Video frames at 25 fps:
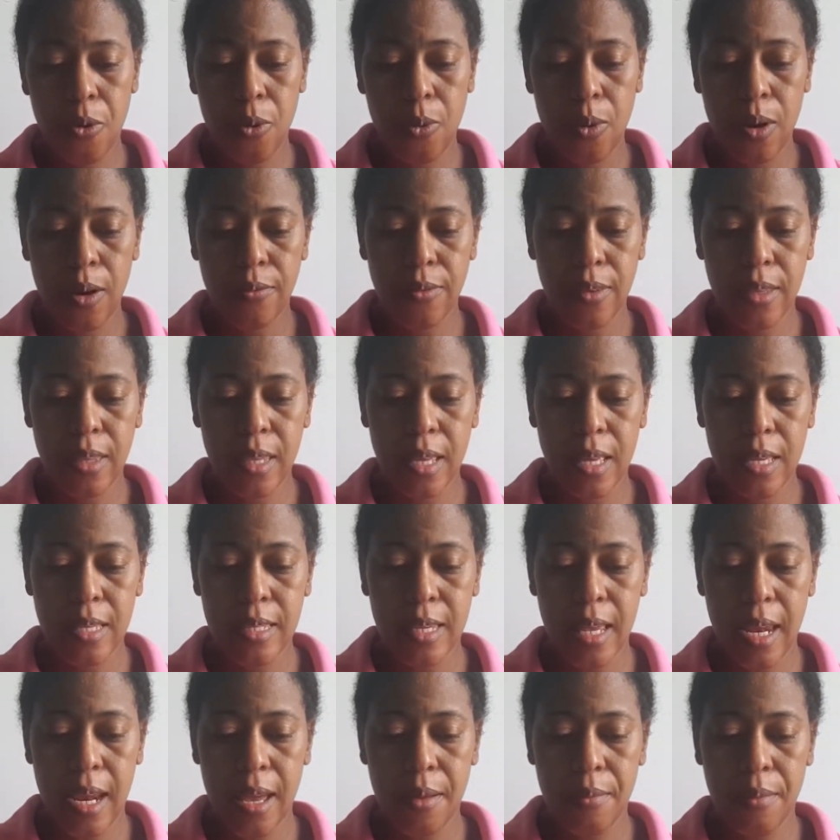one of the things
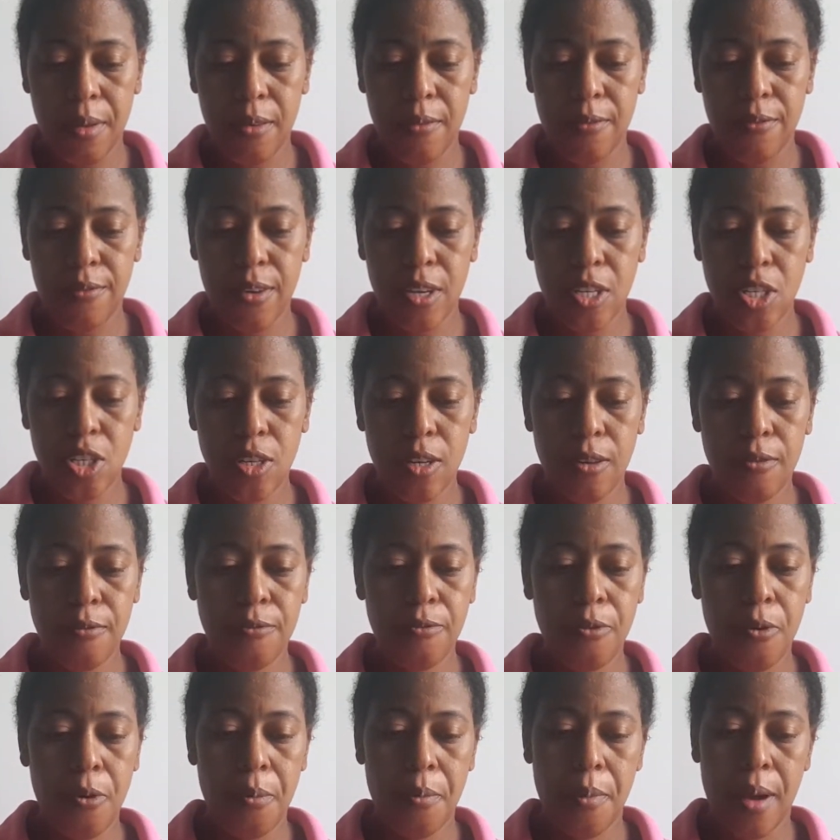that I'm envisioning
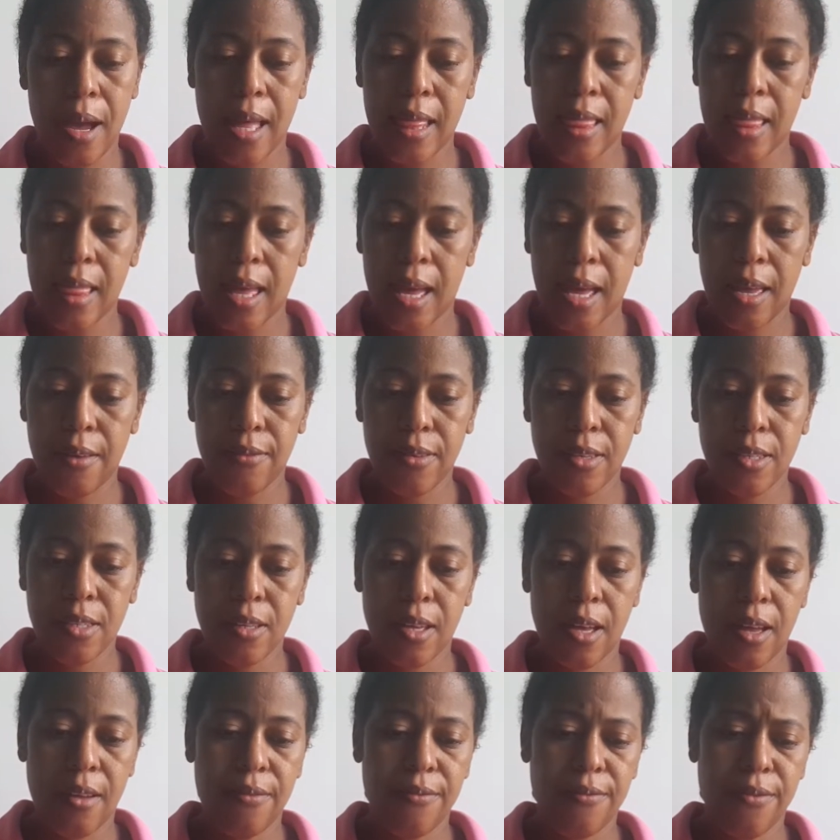for my life, is to
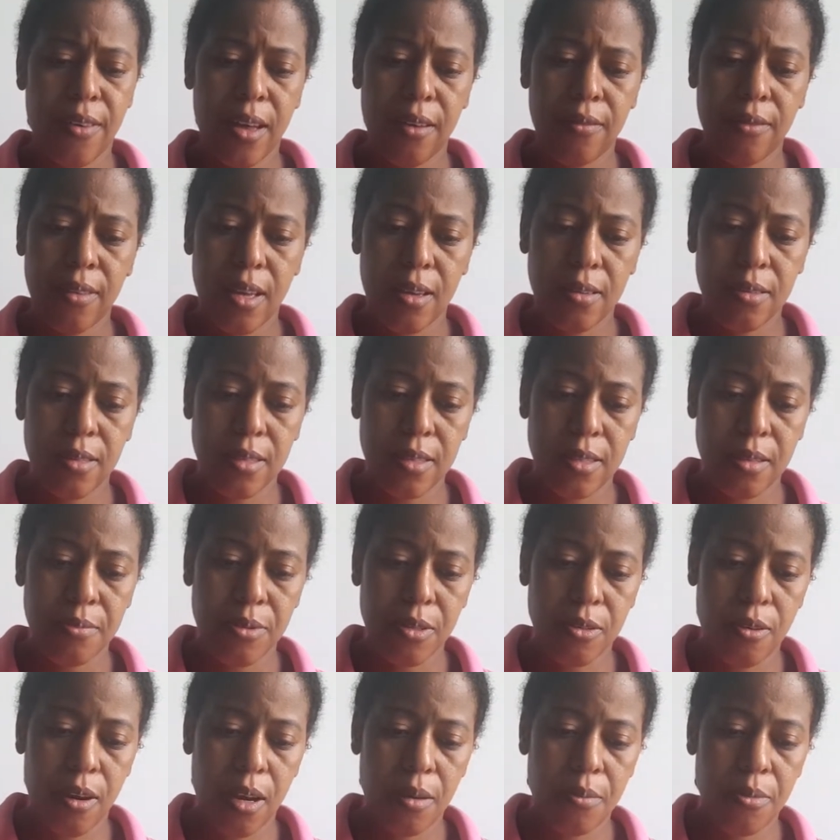have 5,000
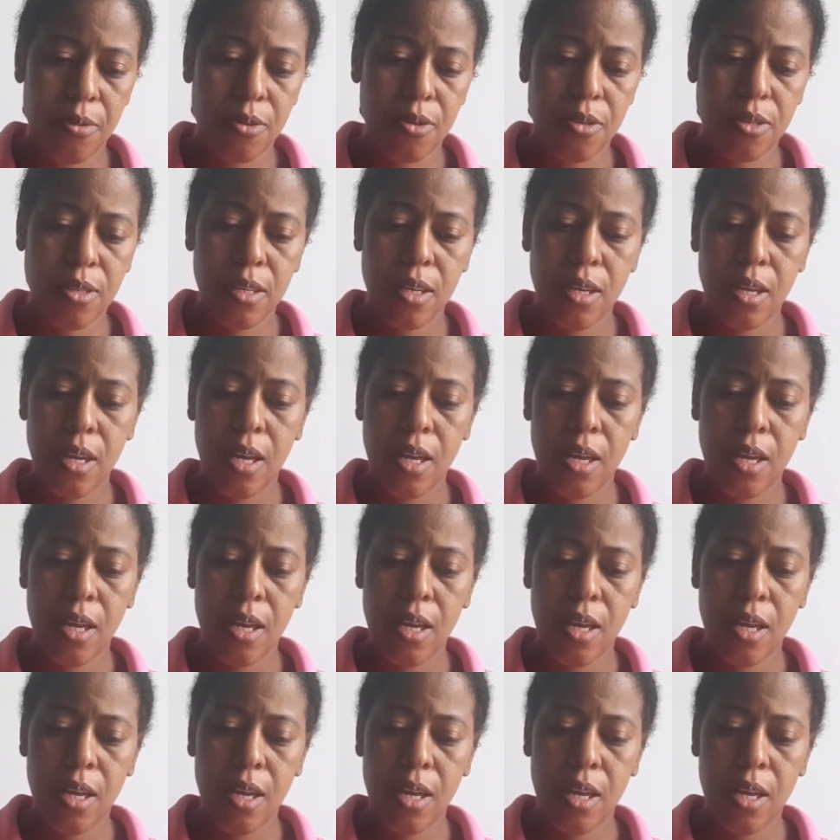subscribers.